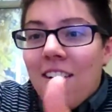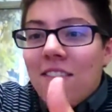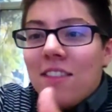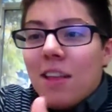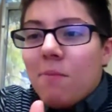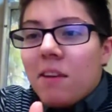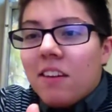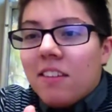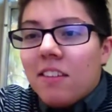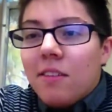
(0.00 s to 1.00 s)
Wouldn't that be
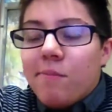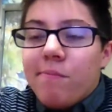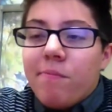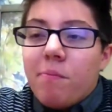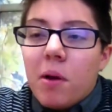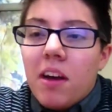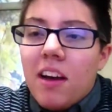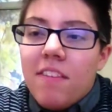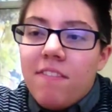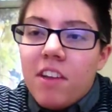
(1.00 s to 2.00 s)
awesome? But
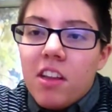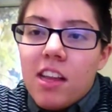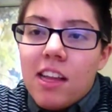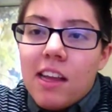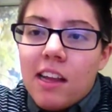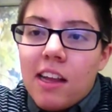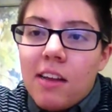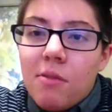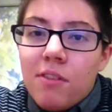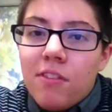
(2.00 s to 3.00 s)
I feel like he
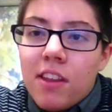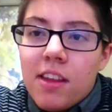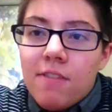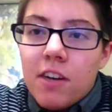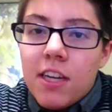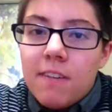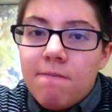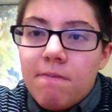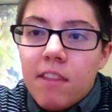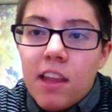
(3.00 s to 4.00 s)
wouldn't find that funny,
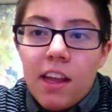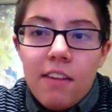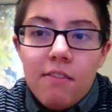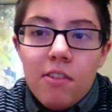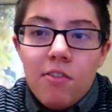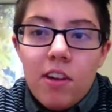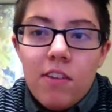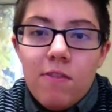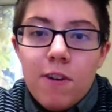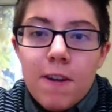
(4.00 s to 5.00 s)
like I would find
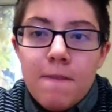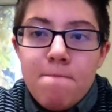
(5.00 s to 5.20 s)
it funny.